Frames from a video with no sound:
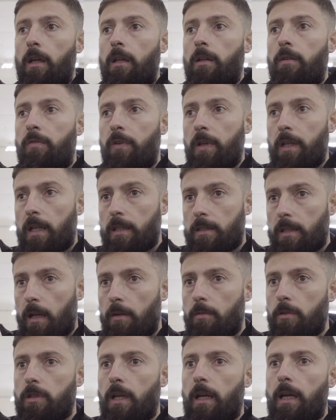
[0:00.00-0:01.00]
Fitness
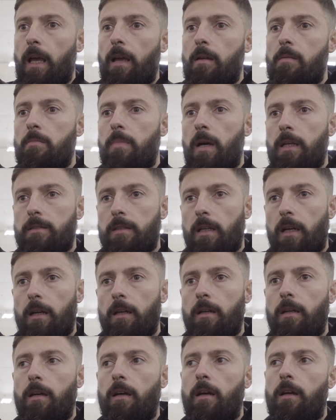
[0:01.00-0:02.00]
levels are getting better,
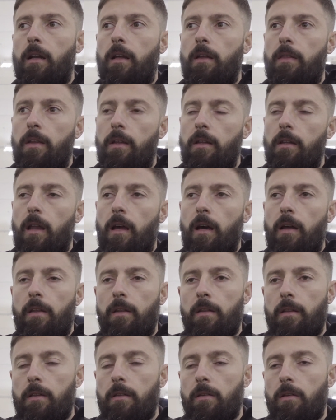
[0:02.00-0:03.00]
and I think they are
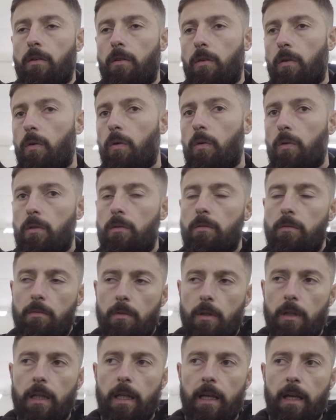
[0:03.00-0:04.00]
all
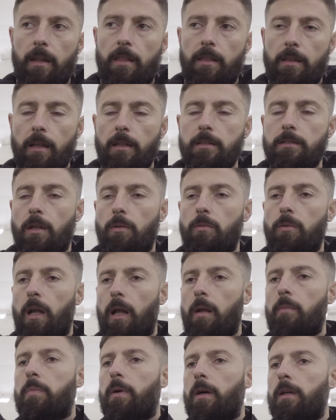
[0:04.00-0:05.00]
little things that will
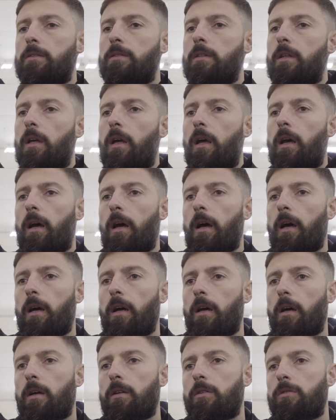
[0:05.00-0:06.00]
help us
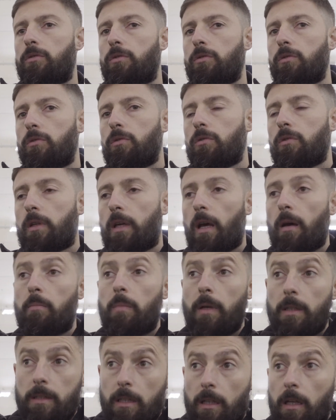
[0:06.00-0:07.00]
to get
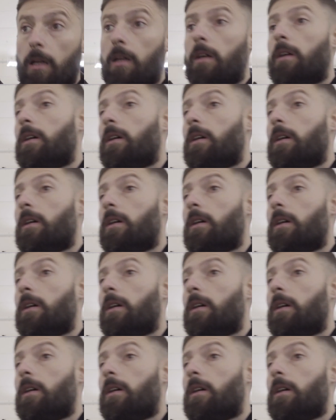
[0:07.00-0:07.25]
better